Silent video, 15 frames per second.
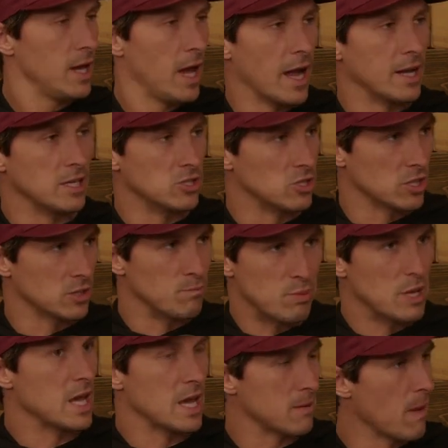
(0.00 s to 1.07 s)
and he's just
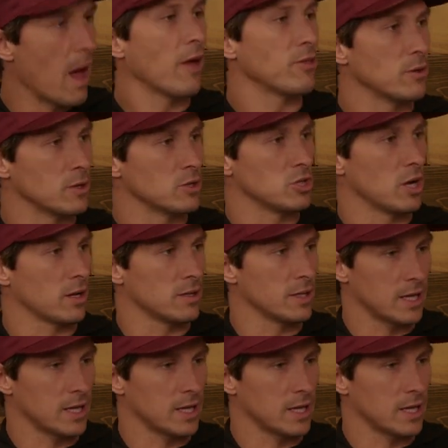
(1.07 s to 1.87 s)
being Matthew Tkachuk.